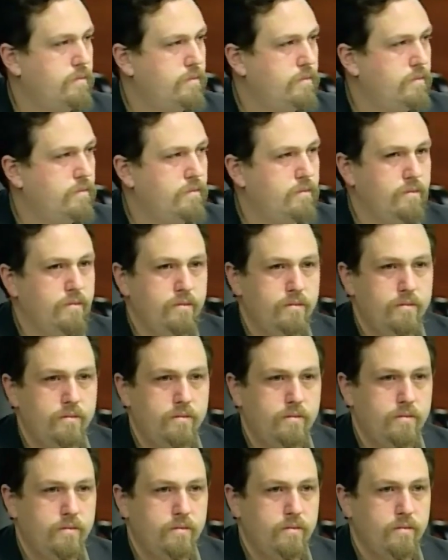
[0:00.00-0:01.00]
Thank you.
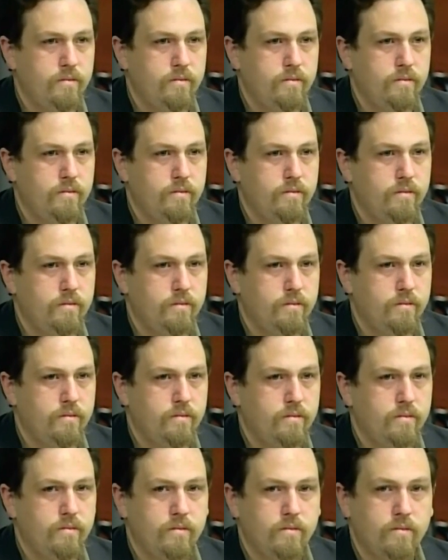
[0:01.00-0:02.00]
Any
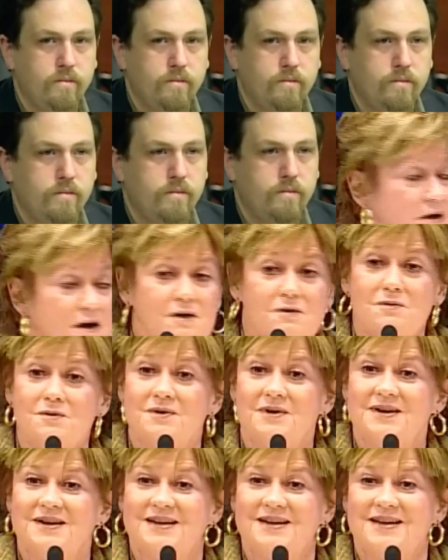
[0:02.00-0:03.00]
further questions?
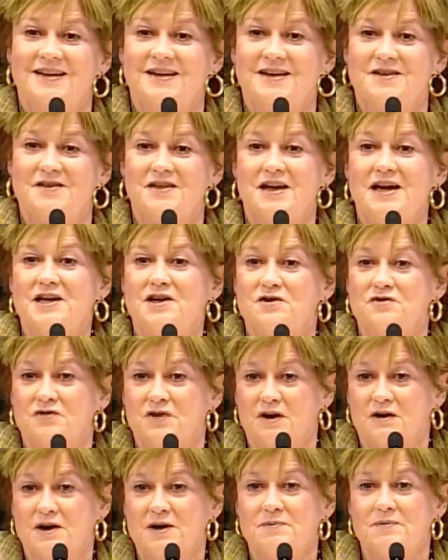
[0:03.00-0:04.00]
No?
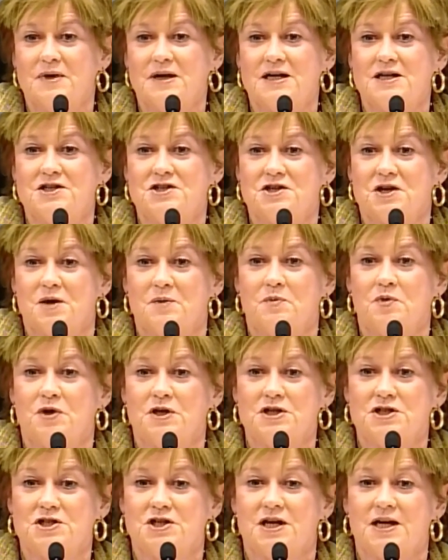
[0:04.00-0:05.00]
Thank you very much. I
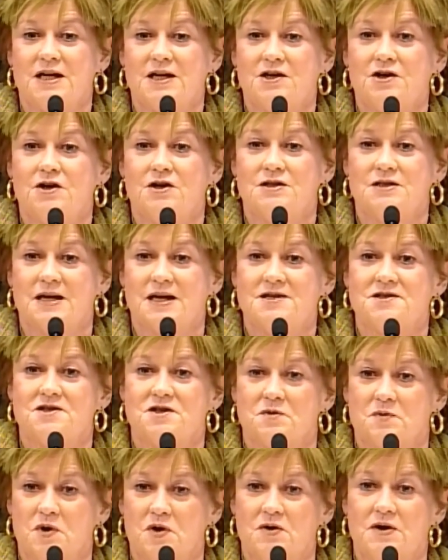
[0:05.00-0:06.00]
appreciate your
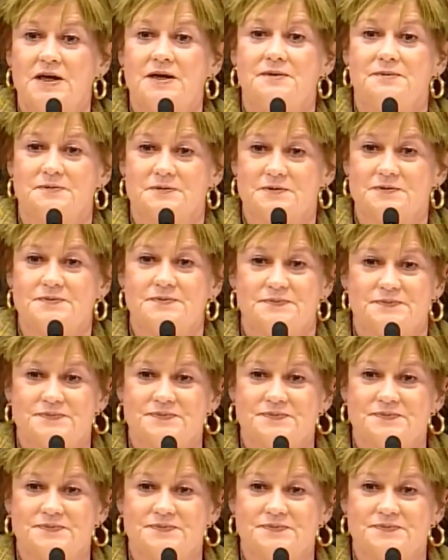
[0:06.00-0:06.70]
testimony.